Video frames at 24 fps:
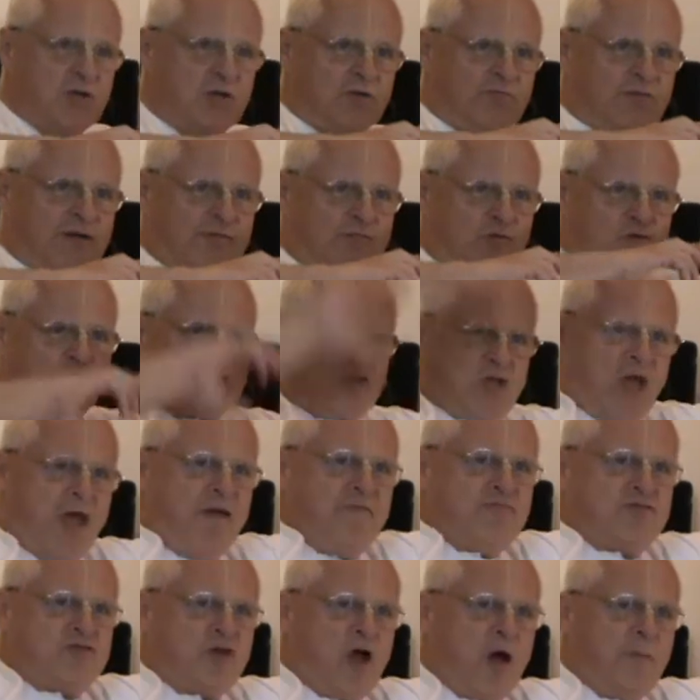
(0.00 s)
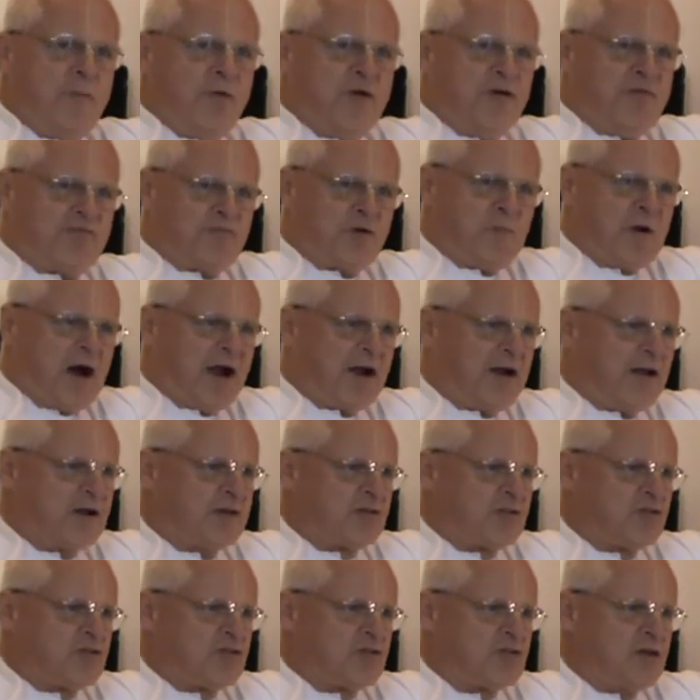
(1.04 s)
You have to save Germany from Hare
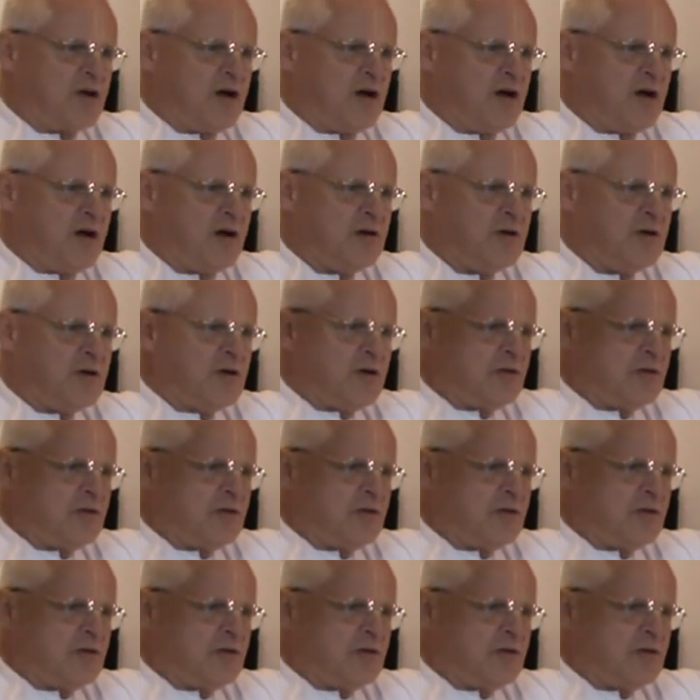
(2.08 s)
Krishna,